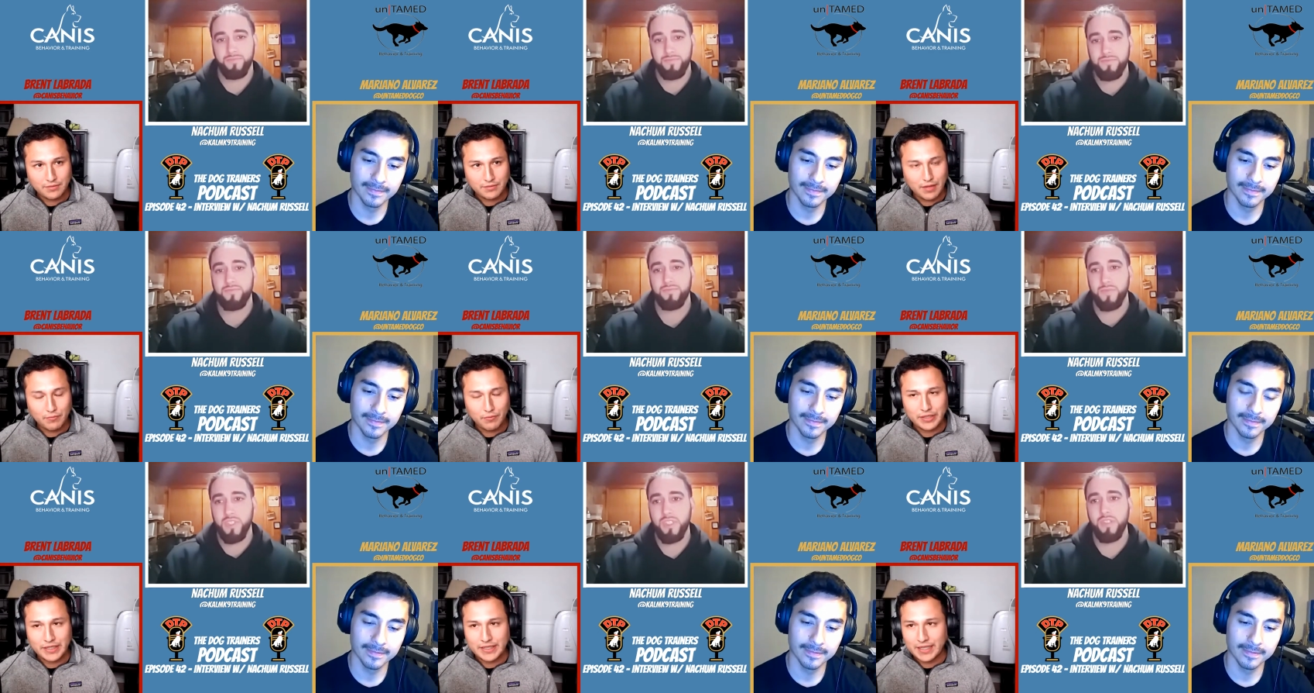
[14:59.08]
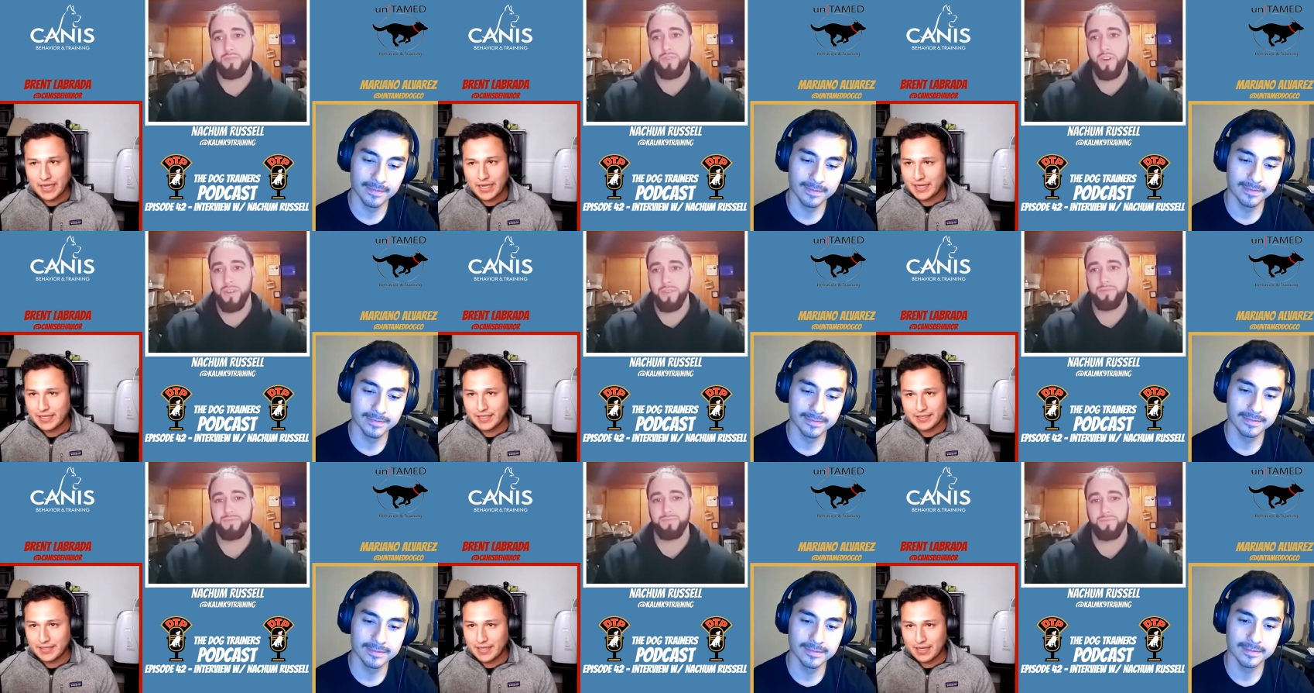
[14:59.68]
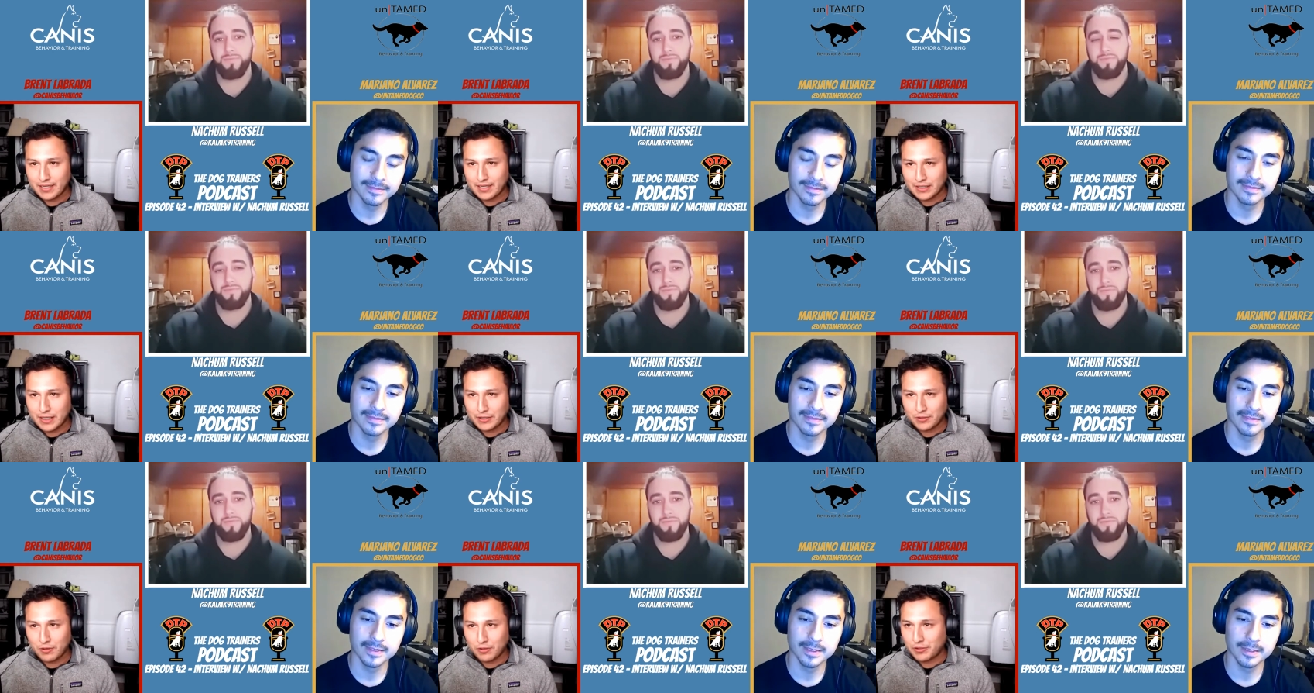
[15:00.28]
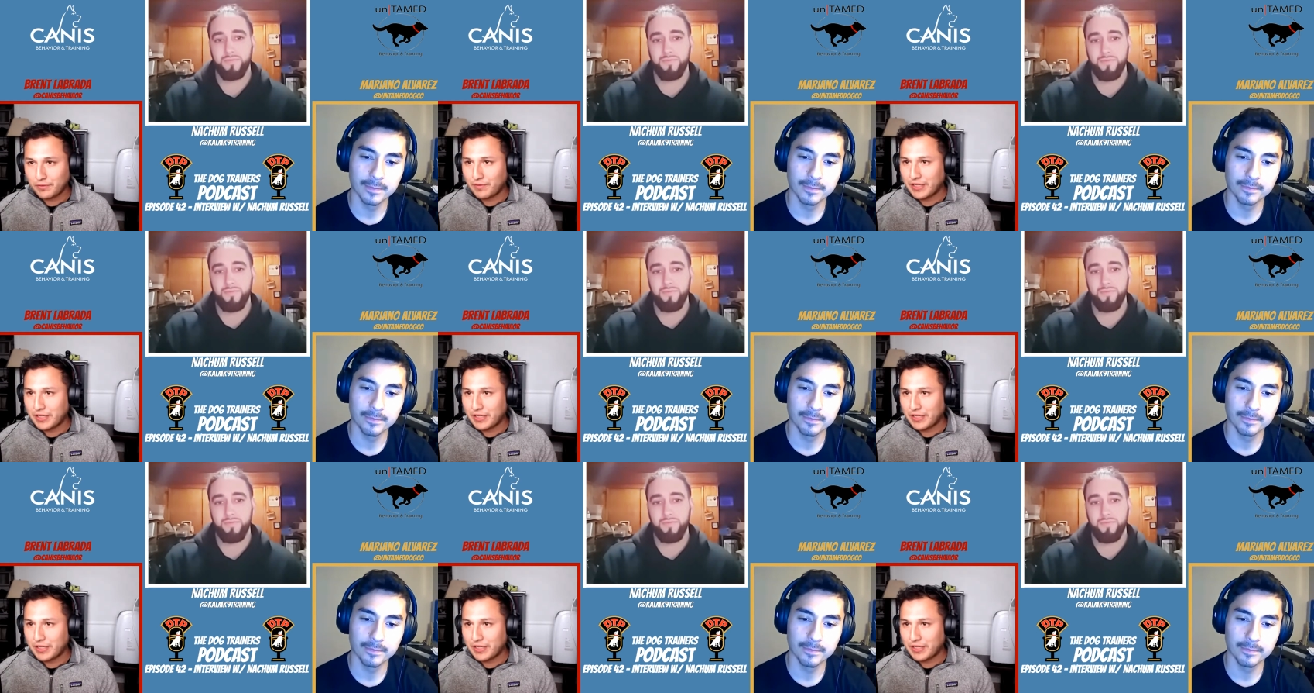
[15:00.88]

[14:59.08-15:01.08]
Speaker 1: I really uh, I, as i told you